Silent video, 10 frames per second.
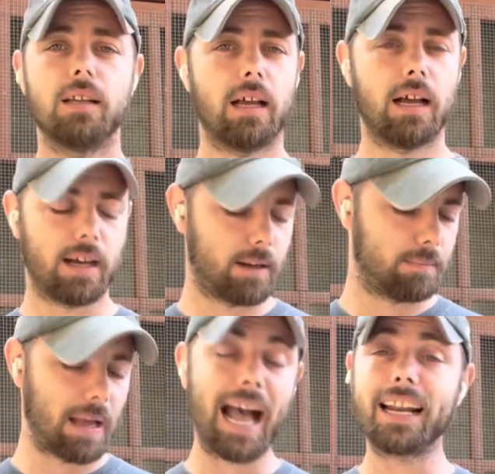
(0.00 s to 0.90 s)

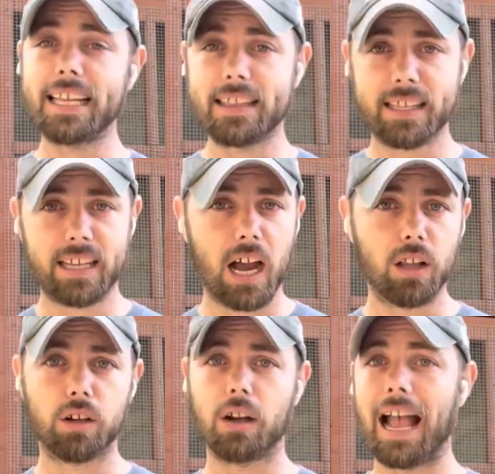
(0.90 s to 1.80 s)
how to get the
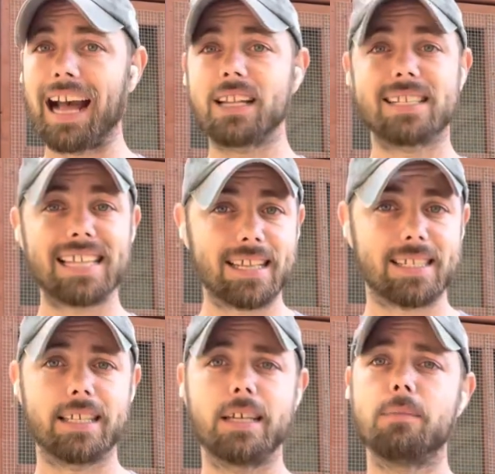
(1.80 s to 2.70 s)
color, how to sex
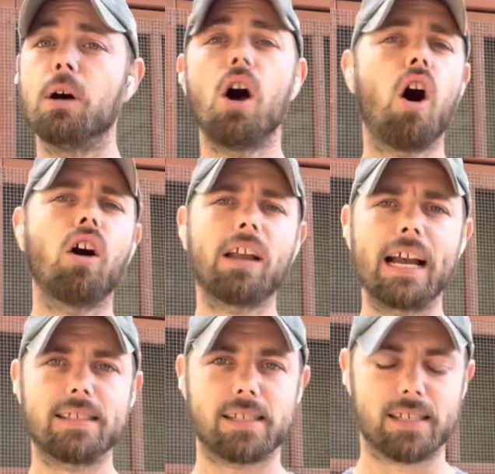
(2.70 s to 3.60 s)
them, all
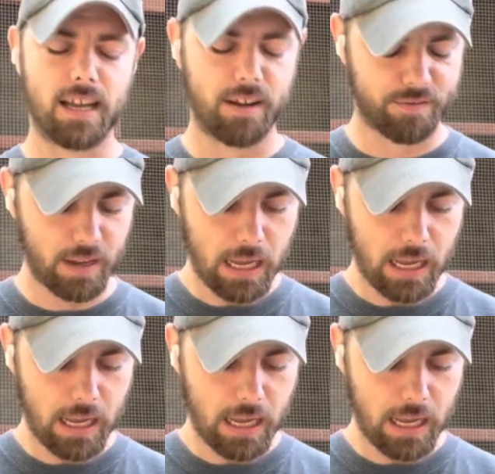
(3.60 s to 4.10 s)
kinds of stuff.